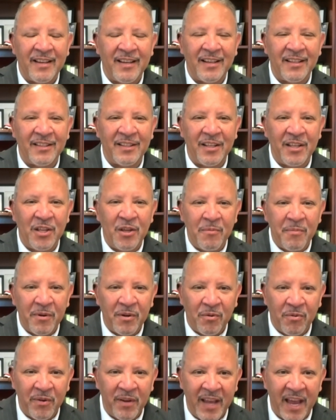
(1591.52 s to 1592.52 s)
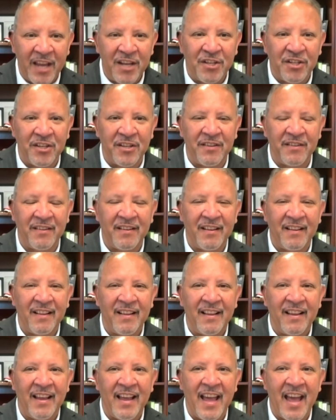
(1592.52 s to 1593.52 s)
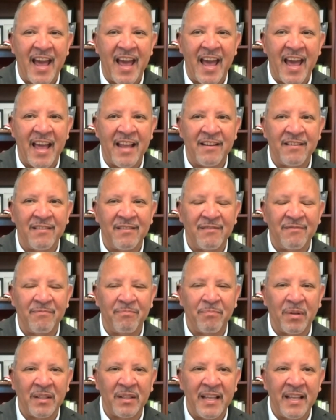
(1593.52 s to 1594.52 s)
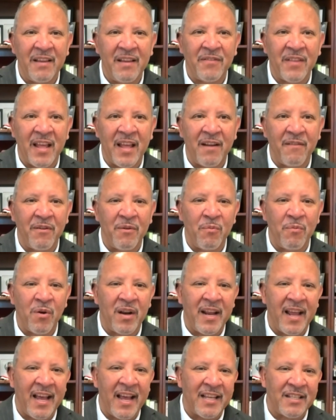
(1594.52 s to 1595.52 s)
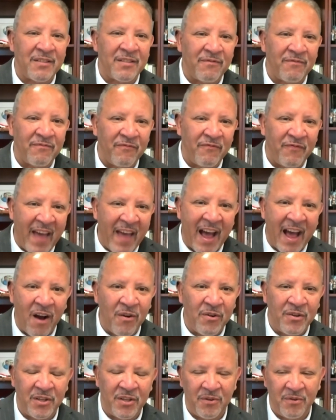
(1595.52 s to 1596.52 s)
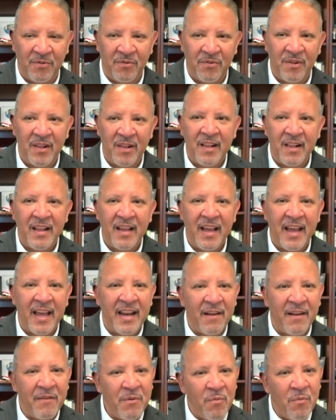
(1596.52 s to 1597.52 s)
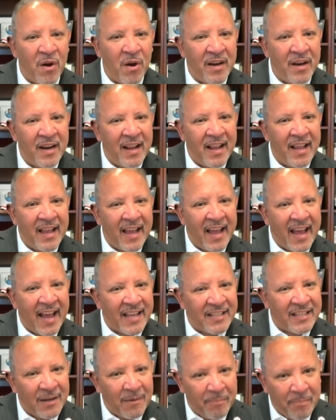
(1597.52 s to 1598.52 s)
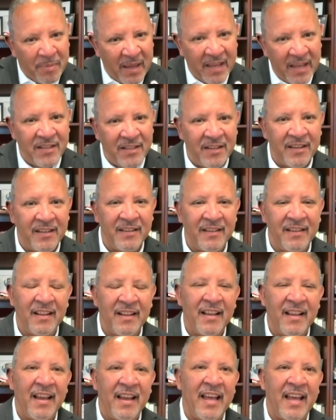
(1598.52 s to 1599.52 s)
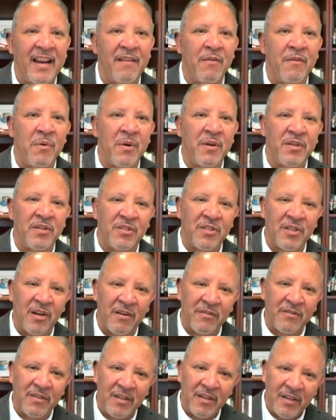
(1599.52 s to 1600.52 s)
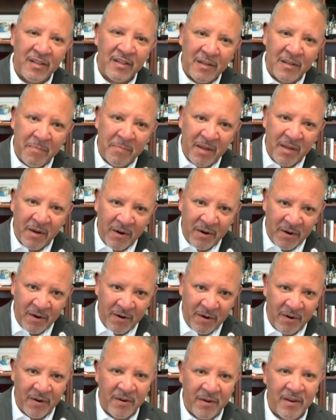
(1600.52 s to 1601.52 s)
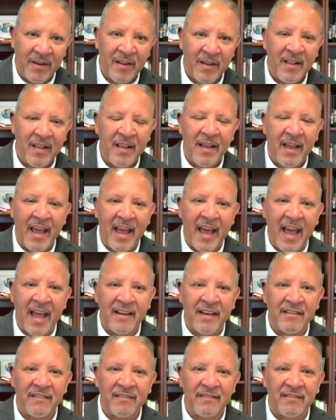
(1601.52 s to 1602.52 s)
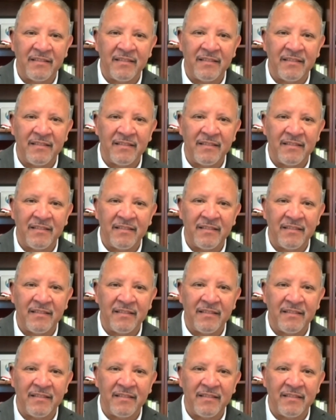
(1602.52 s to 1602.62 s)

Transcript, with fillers: uh, the human creation and believe that everyone has value and everyone has an opinion and everyone deserves to be heard. And